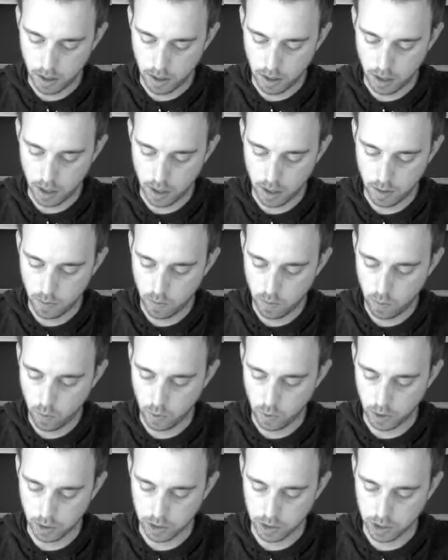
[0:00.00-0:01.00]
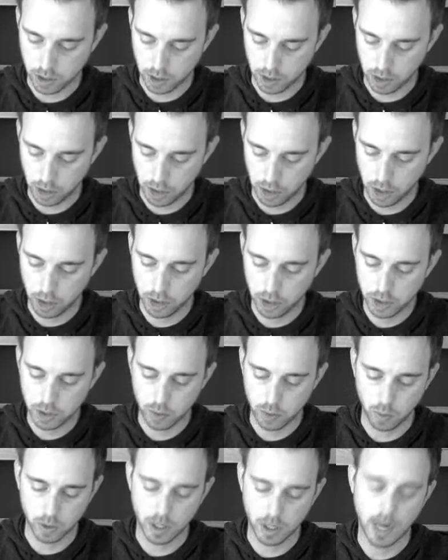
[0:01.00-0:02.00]
M Wilson.
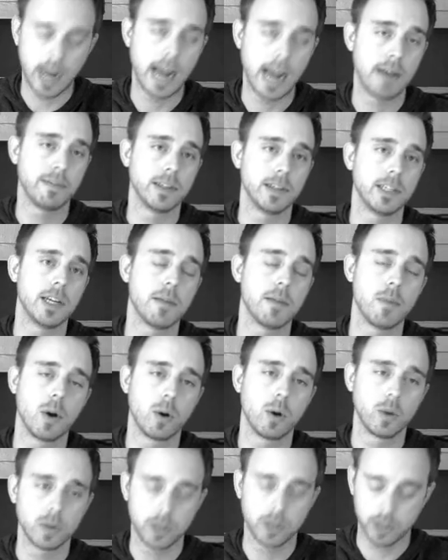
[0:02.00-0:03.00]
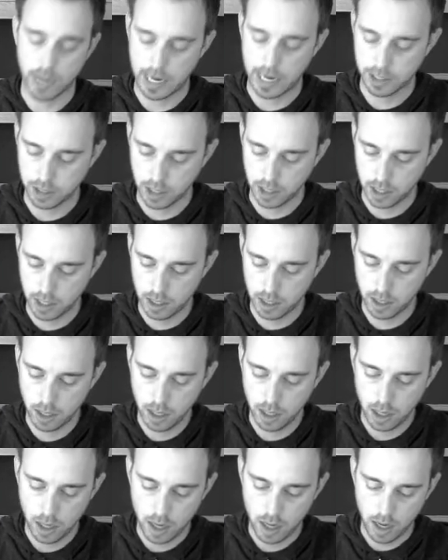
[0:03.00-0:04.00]
Yours will not have a demo / in it.
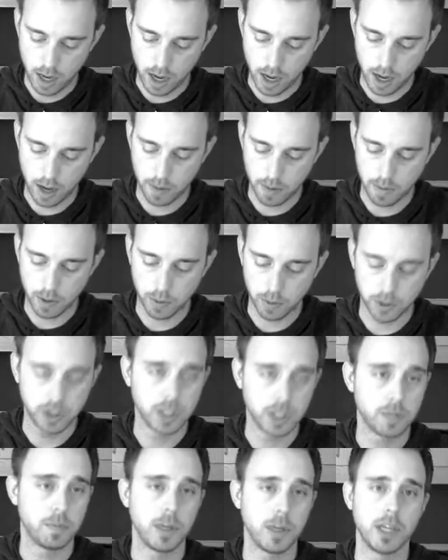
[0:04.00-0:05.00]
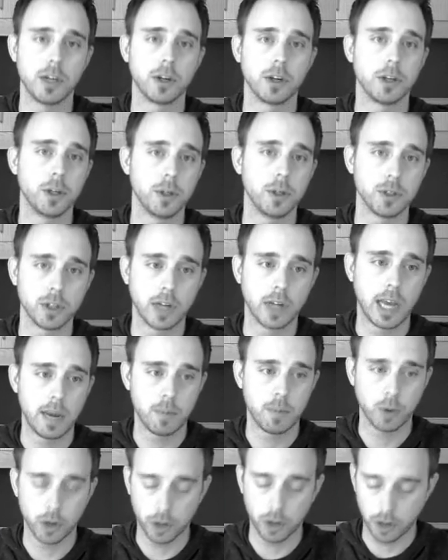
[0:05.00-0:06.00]
It would just be your
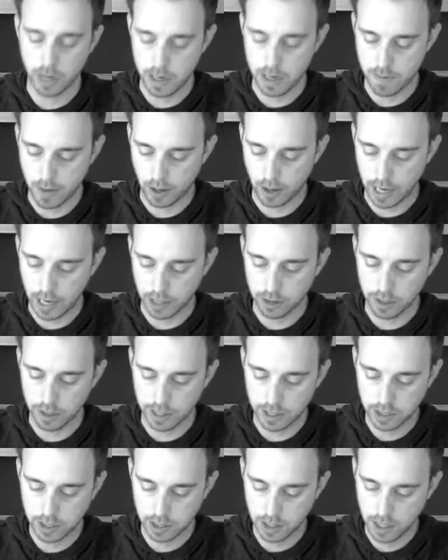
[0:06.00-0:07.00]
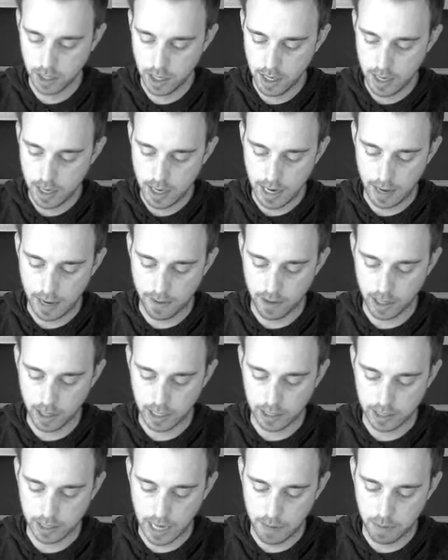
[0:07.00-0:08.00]
username or your email address. And then I'm
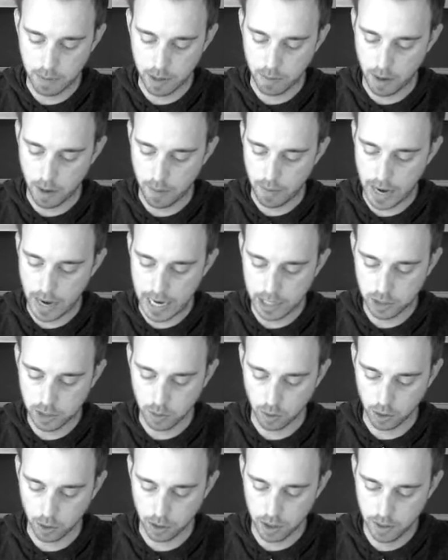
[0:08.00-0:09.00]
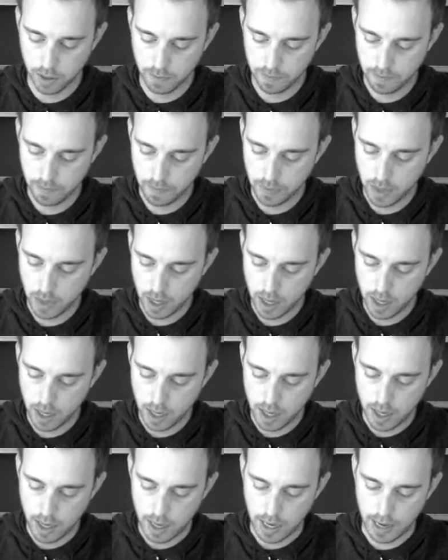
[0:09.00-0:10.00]
going to type in my password,
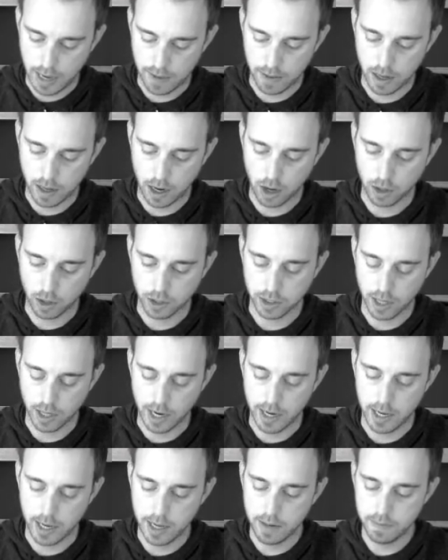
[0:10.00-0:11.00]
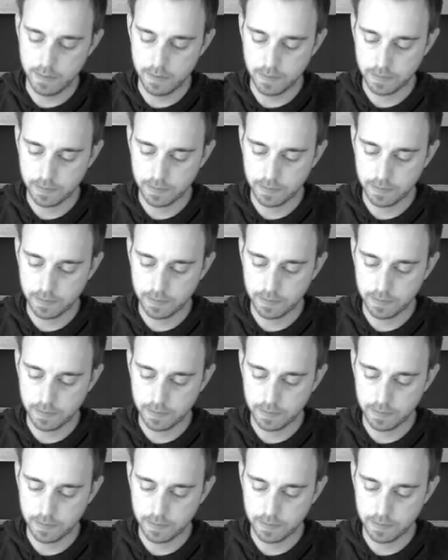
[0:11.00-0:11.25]
and then I'll sign in.